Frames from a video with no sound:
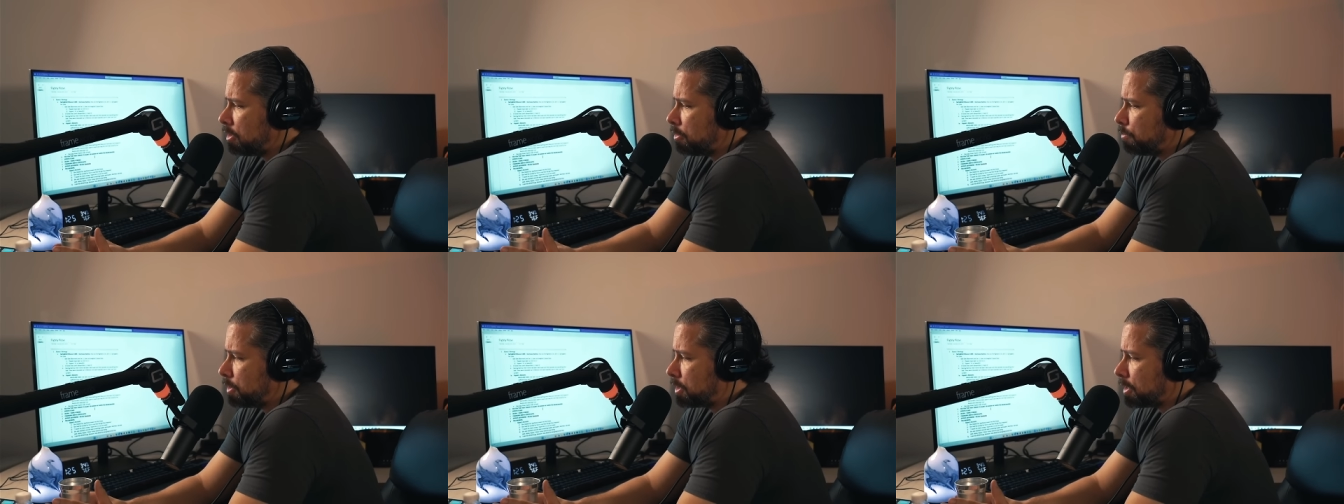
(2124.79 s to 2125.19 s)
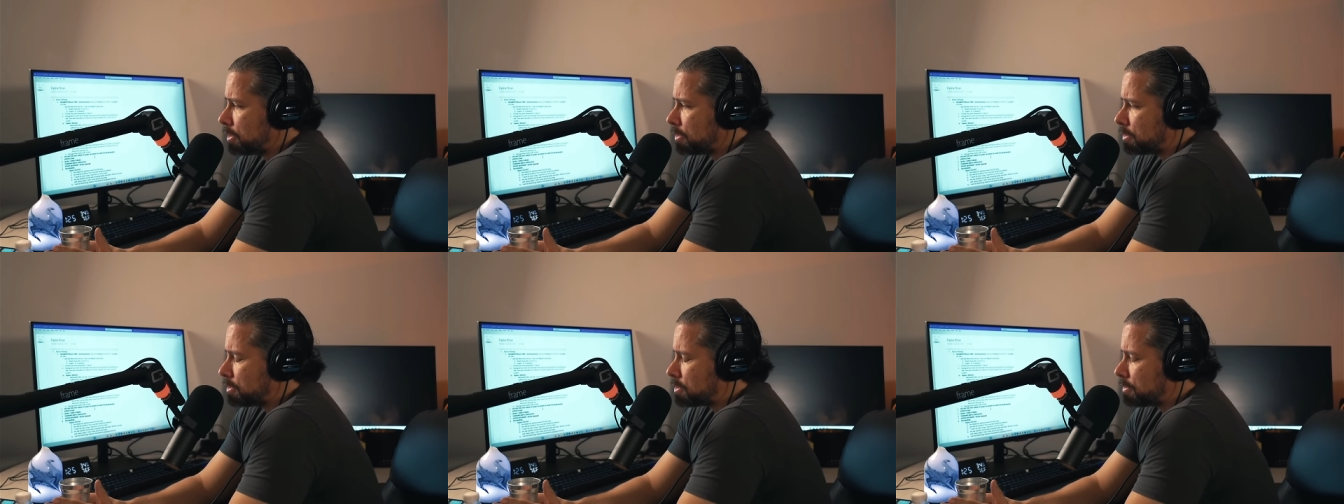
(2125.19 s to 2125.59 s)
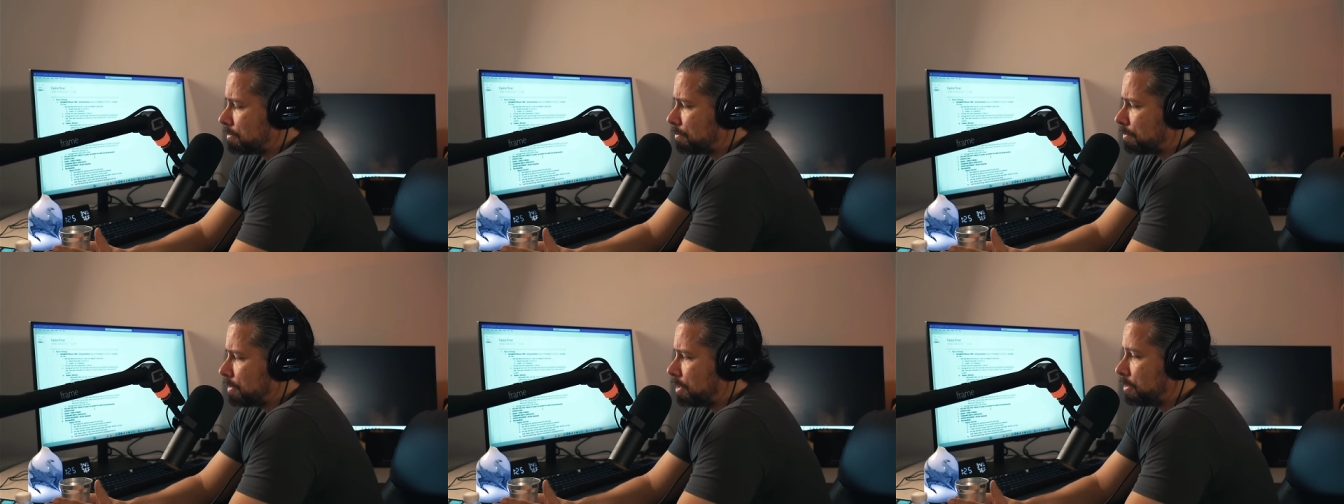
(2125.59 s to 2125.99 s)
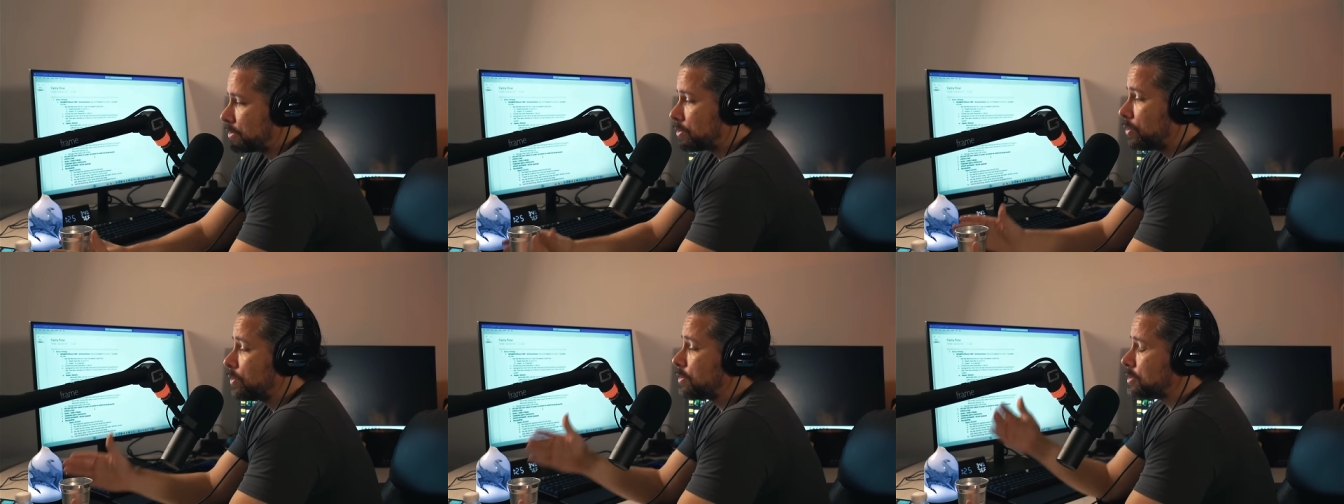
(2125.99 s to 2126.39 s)
because in the
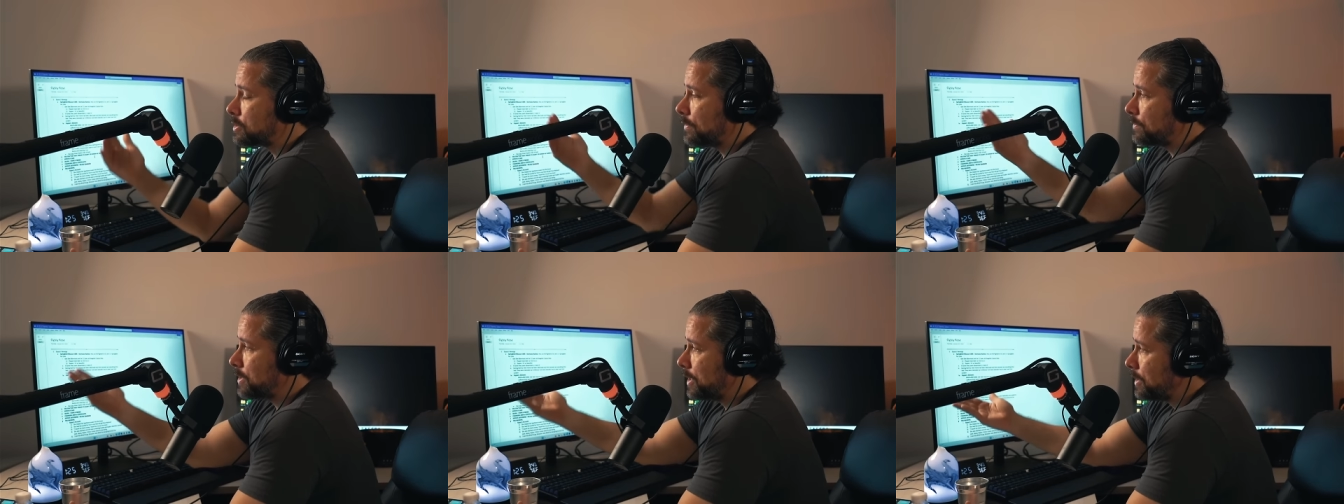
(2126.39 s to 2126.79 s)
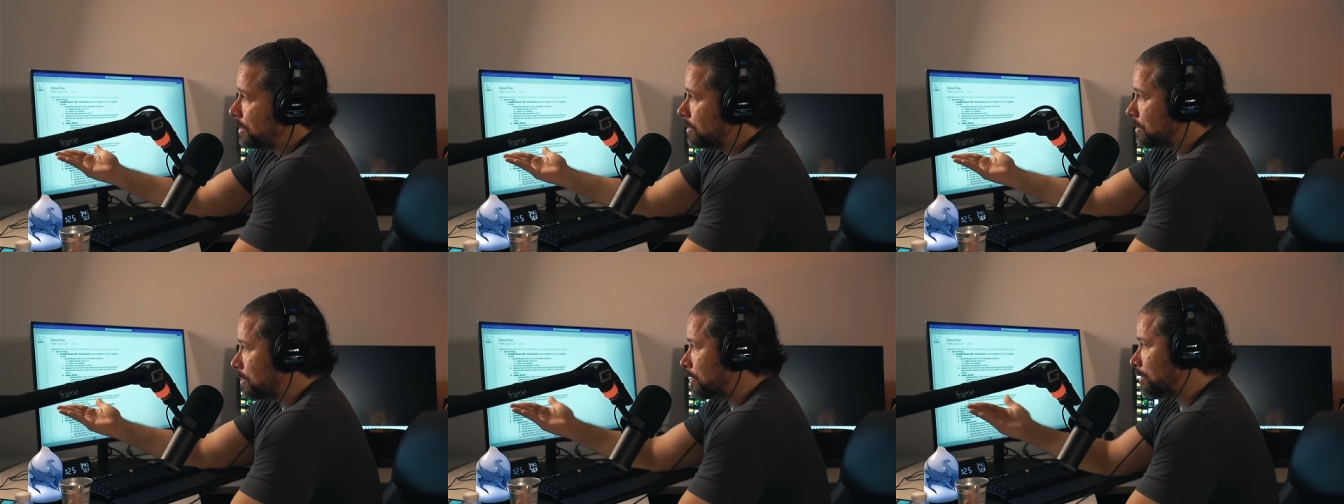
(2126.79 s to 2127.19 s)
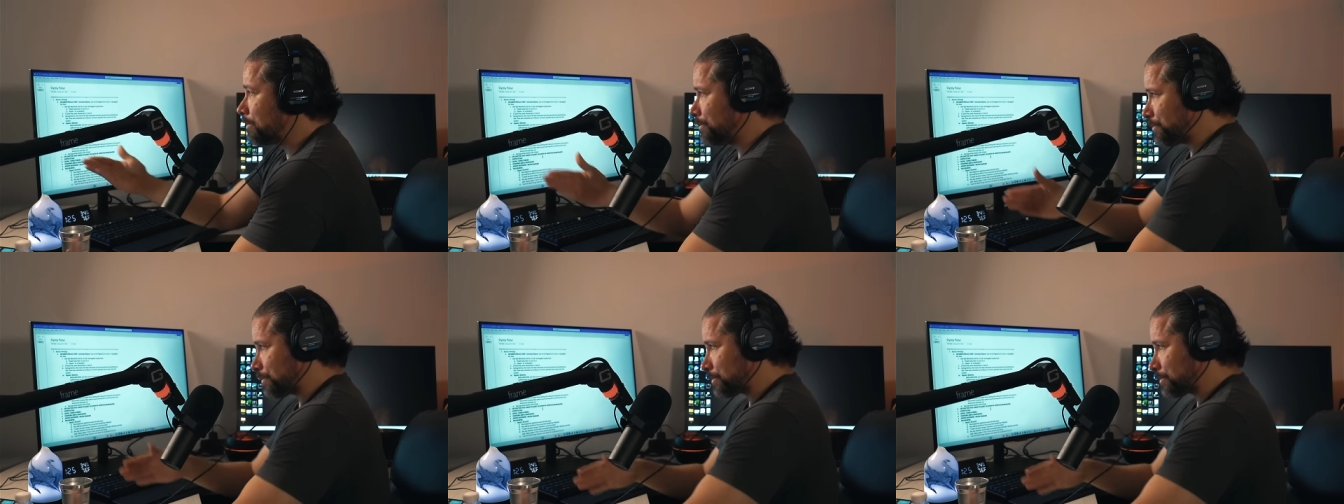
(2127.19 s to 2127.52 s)
course of taking her